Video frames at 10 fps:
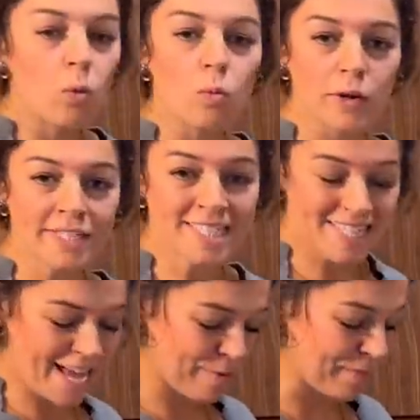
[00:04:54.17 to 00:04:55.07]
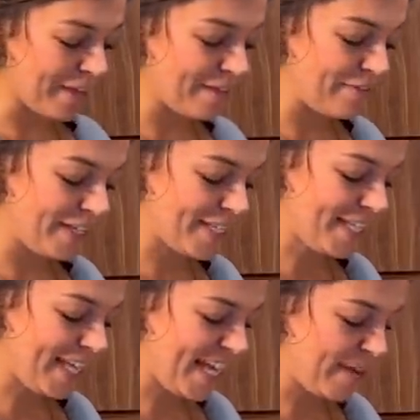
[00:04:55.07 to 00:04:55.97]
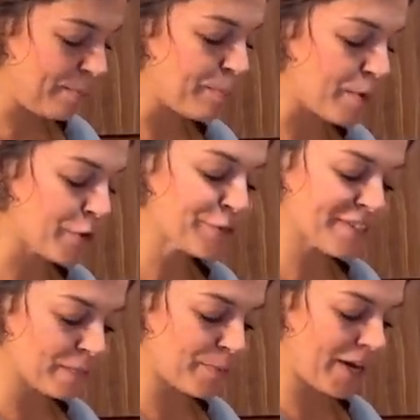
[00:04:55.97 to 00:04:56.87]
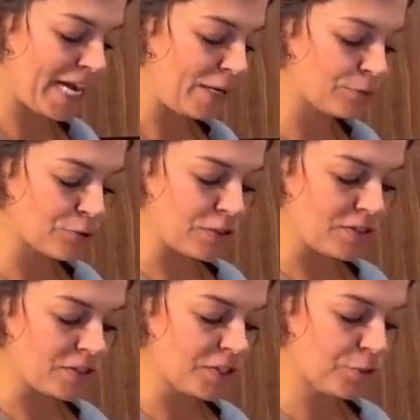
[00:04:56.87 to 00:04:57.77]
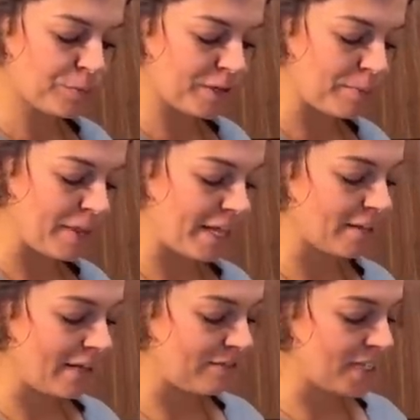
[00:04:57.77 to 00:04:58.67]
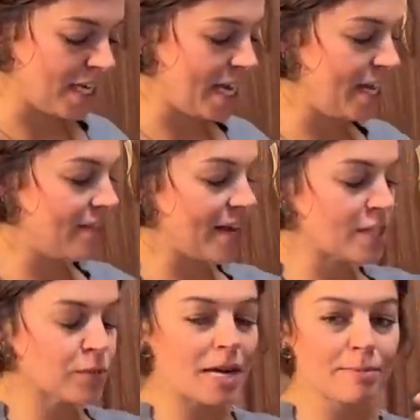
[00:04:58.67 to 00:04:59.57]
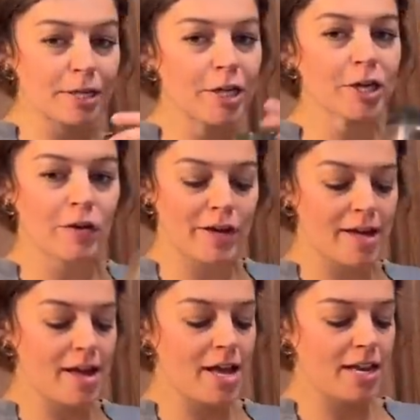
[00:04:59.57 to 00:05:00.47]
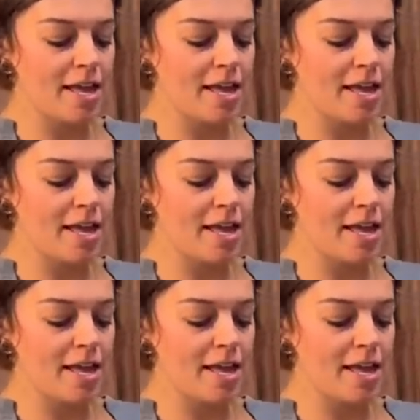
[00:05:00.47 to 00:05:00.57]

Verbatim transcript: Once that beef is like mostly brown, there's just a little bit of pink left in it, that's when I'm going to go ahead